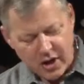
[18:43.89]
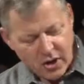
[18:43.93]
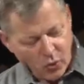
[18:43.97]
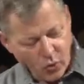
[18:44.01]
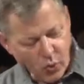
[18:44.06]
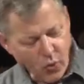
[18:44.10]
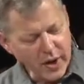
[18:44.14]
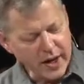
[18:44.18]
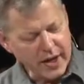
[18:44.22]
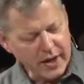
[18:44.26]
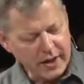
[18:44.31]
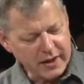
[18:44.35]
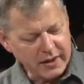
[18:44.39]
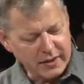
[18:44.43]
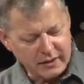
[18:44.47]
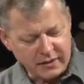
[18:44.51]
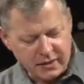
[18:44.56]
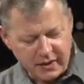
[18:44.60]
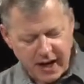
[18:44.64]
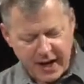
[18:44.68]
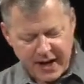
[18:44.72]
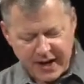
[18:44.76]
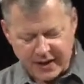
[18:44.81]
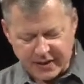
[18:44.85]
We,
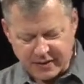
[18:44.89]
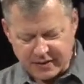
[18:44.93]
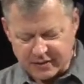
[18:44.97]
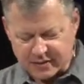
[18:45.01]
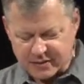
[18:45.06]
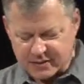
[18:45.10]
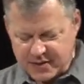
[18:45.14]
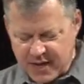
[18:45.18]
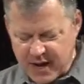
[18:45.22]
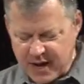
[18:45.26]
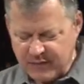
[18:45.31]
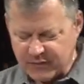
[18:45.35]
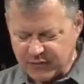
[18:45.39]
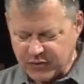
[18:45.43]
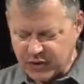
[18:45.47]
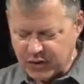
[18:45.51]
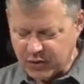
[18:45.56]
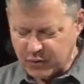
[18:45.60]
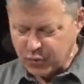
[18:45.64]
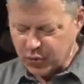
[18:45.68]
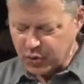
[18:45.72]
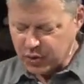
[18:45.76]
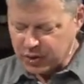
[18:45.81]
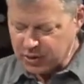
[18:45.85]
like
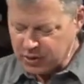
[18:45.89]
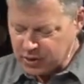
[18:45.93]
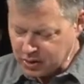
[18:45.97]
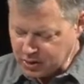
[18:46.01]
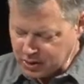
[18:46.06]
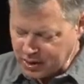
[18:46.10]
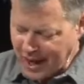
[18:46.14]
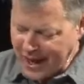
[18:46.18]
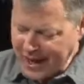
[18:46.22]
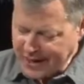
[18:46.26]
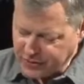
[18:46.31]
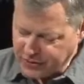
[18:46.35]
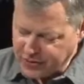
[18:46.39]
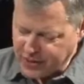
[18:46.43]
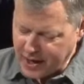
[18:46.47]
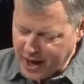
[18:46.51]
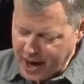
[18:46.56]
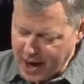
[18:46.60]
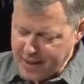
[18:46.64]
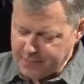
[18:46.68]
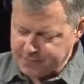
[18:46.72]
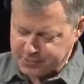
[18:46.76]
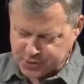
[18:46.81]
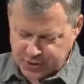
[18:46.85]
Tevye, would like the
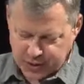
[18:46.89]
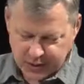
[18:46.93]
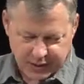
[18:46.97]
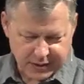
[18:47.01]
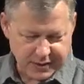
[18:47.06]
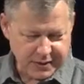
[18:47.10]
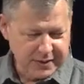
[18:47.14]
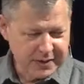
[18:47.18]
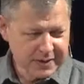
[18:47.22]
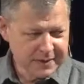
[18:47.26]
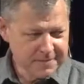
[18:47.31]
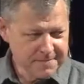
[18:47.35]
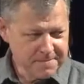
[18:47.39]
option,